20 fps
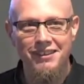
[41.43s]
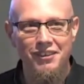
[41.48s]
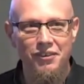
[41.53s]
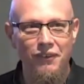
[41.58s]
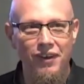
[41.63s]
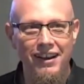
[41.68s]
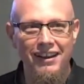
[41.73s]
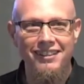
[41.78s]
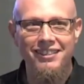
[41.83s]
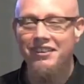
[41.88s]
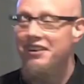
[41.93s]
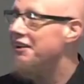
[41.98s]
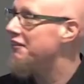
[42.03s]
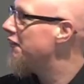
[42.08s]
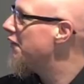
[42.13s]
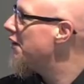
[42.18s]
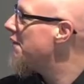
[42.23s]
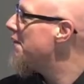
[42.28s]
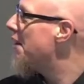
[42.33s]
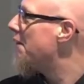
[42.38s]
23. We
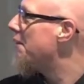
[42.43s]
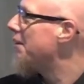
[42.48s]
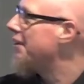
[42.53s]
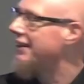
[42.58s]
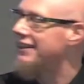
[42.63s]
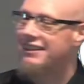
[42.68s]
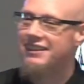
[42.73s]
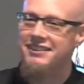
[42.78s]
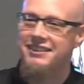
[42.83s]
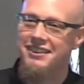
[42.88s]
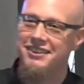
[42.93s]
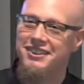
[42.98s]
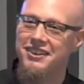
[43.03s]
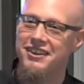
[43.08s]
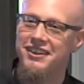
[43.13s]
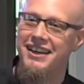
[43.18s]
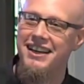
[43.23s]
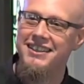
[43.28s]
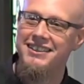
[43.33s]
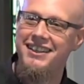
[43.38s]
might make this a
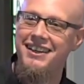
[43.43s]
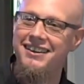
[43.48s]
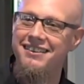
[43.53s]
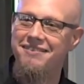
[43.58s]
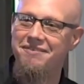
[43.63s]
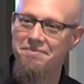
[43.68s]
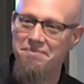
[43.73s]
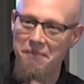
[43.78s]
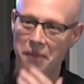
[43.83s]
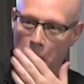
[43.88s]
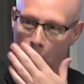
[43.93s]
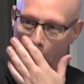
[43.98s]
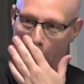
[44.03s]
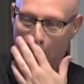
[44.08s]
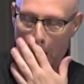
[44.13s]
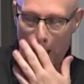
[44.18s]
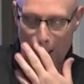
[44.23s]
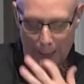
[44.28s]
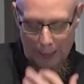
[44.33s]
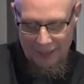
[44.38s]
tradition.
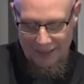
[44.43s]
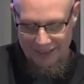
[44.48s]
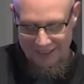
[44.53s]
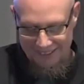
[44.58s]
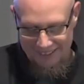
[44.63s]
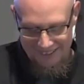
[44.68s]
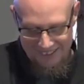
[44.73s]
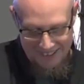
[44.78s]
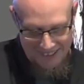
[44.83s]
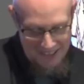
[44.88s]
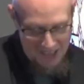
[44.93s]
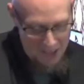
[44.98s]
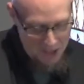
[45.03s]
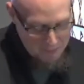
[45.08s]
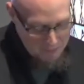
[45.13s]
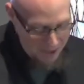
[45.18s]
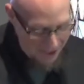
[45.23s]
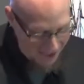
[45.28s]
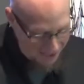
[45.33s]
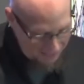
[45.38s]

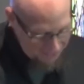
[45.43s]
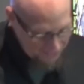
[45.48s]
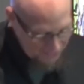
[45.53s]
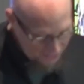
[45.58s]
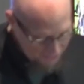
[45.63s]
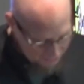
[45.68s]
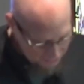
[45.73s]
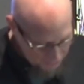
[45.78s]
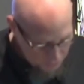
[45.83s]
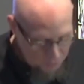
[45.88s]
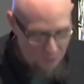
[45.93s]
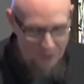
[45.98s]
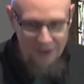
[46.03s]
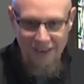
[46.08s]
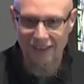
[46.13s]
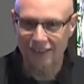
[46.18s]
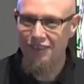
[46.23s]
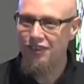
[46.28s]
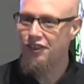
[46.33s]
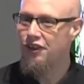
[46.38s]
Matthew
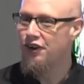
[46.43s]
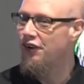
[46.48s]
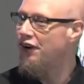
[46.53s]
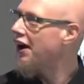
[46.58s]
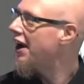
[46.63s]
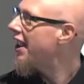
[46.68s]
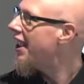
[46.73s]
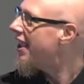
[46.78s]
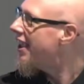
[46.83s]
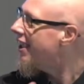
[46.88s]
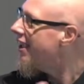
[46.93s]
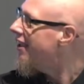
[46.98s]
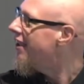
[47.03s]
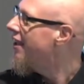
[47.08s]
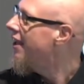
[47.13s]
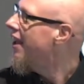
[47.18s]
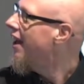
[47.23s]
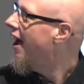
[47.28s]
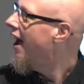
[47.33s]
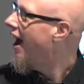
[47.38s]
23,
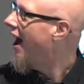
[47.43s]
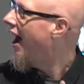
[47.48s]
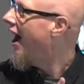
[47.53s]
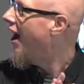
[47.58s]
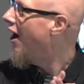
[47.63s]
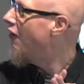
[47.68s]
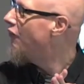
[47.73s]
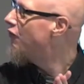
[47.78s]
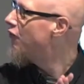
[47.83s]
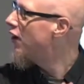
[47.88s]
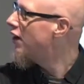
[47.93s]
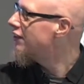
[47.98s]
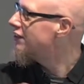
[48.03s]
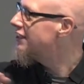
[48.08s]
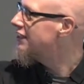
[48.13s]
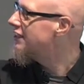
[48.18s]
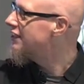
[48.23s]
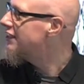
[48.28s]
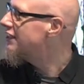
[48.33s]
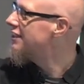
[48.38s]

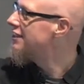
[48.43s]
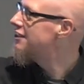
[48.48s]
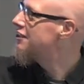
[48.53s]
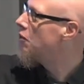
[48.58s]
verses